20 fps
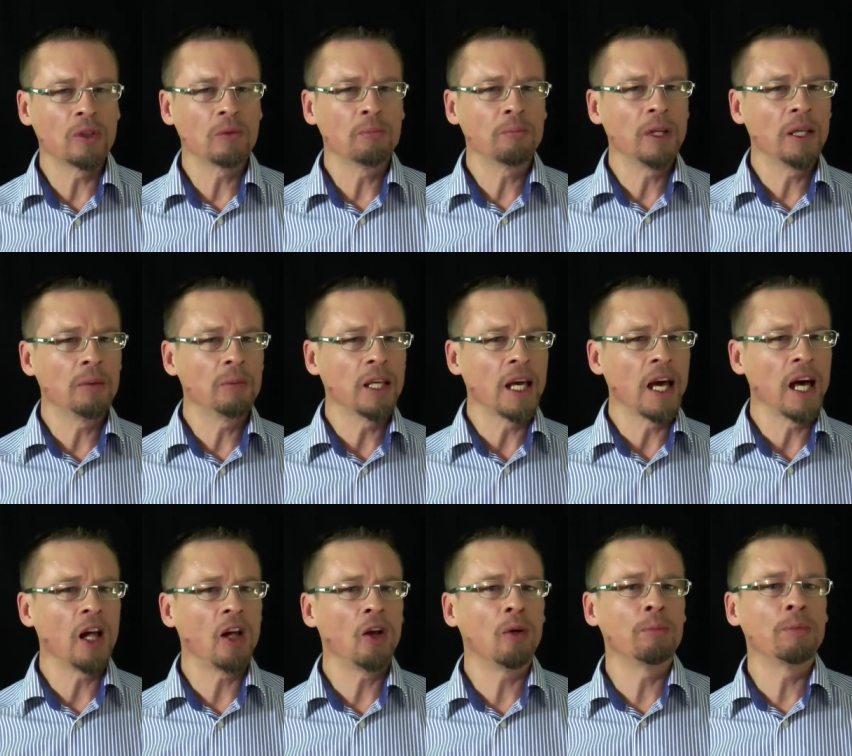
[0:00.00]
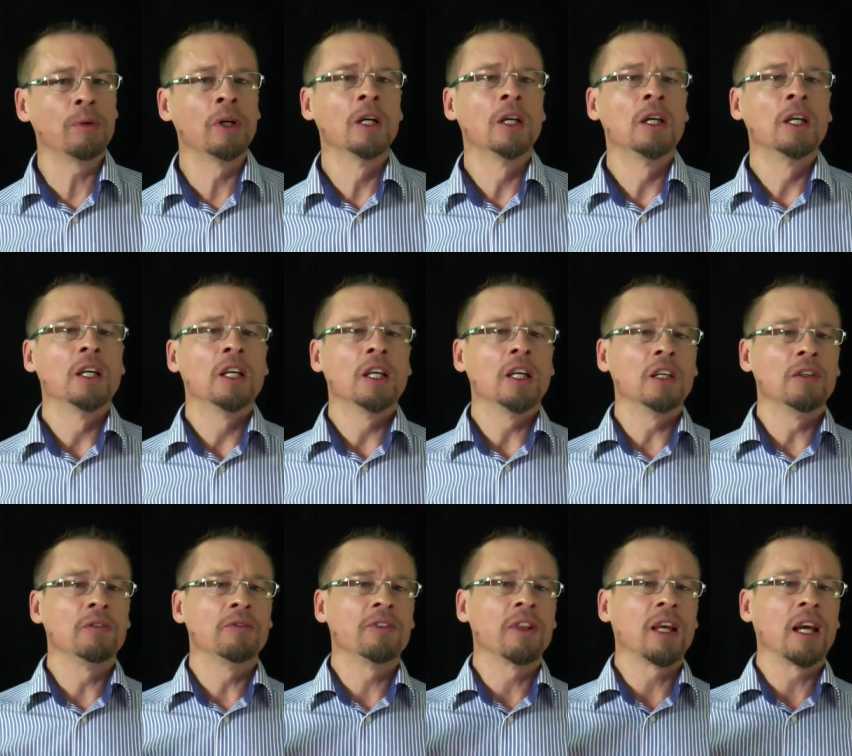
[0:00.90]
would it maybe help
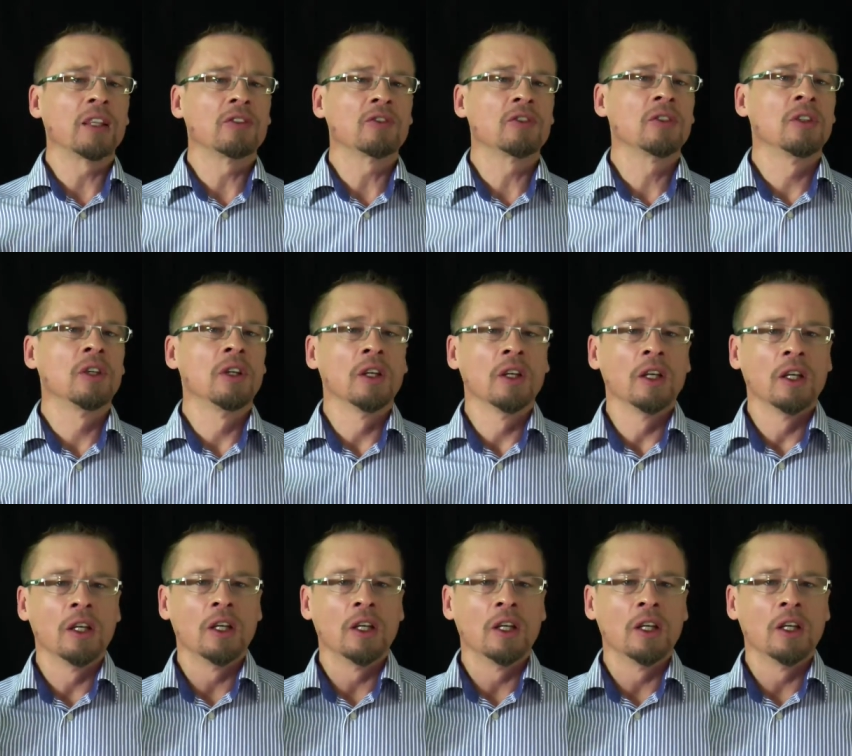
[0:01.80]
if that